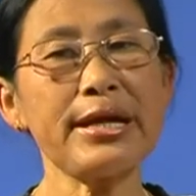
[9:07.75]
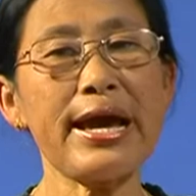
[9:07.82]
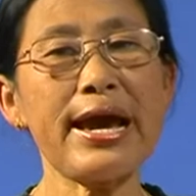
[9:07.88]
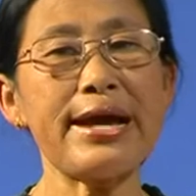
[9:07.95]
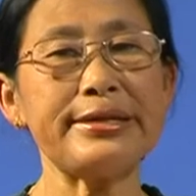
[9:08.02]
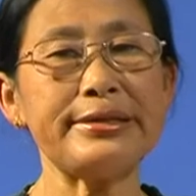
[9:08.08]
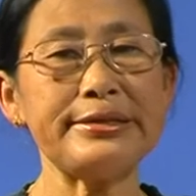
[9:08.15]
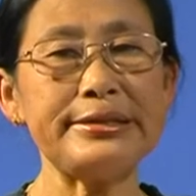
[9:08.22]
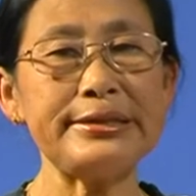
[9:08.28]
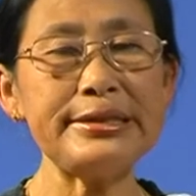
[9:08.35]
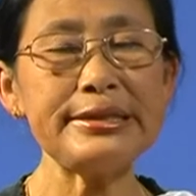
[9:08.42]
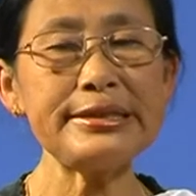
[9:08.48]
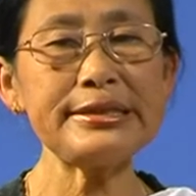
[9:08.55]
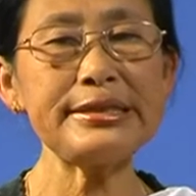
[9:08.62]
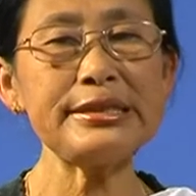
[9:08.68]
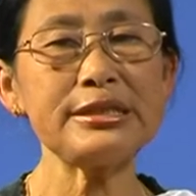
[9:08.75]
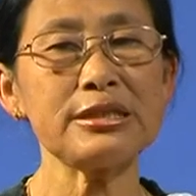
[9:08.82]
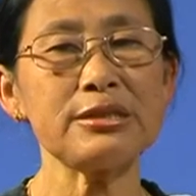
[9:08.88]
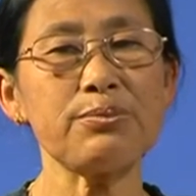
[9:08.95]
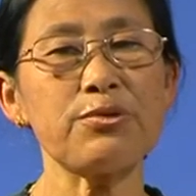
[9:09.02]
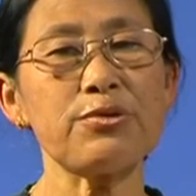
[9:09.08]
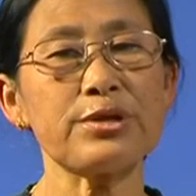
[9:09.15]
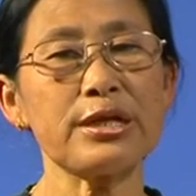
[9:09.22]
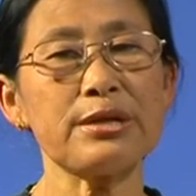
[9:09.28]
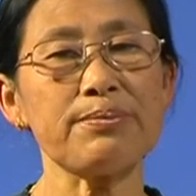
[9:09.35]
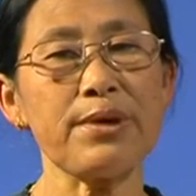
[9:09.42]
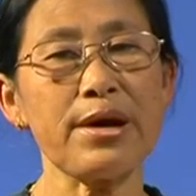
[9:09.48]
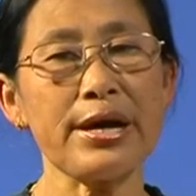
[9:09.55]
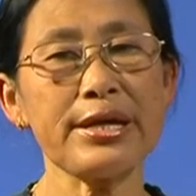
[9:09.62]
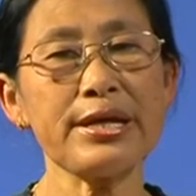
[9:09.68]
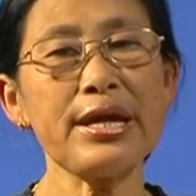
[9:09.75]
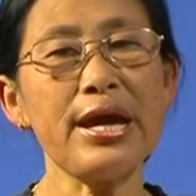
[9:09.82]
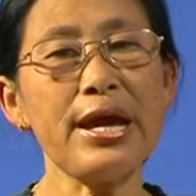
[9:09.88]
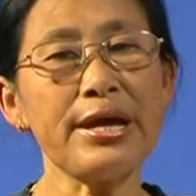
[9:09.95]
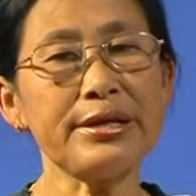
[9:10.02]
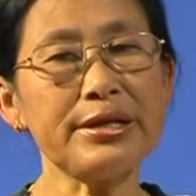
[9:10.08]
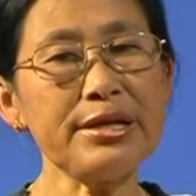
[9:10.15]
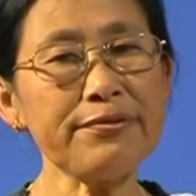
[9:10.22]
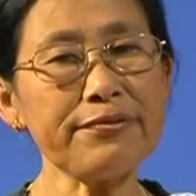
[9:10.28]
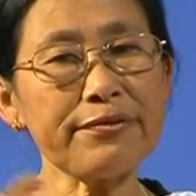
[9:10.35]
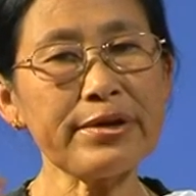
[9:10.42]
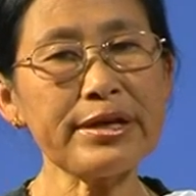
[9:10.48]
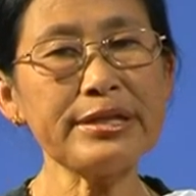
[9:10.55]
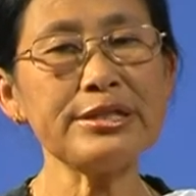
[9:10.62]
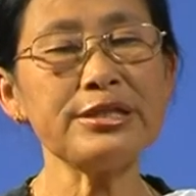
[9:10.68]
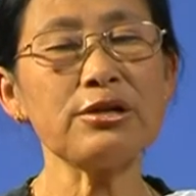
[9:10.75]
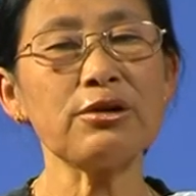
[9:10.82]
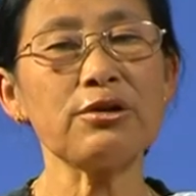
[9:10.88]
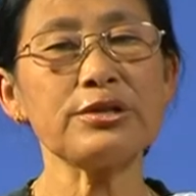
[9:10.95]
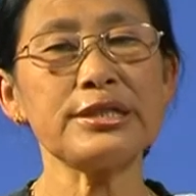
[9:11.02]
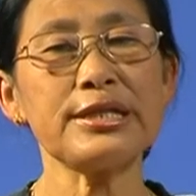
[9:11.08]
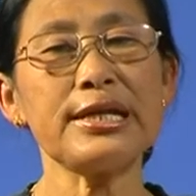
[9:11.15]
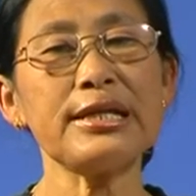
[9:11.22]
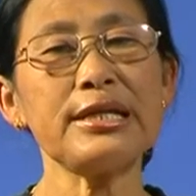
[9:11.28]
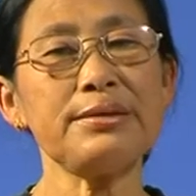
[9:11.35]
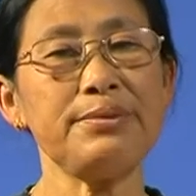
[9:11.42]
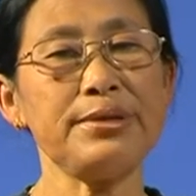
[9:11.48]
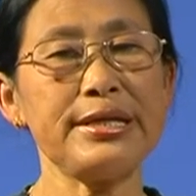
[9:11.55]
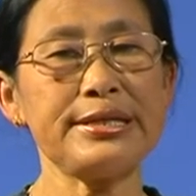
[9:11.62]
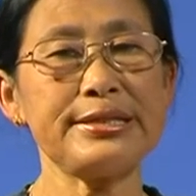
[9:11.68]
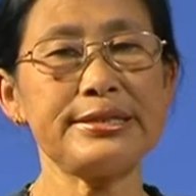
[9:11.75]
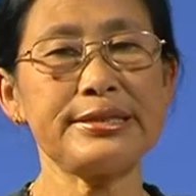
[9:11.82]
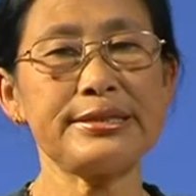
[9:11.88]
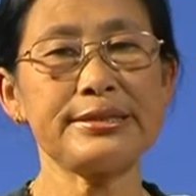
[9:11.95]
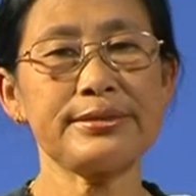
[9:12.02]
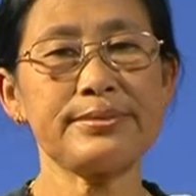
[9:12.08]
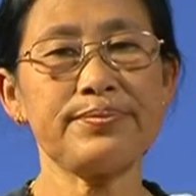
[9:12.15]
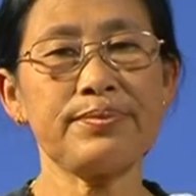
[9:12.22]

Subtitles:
and this is supported by different geological evidences.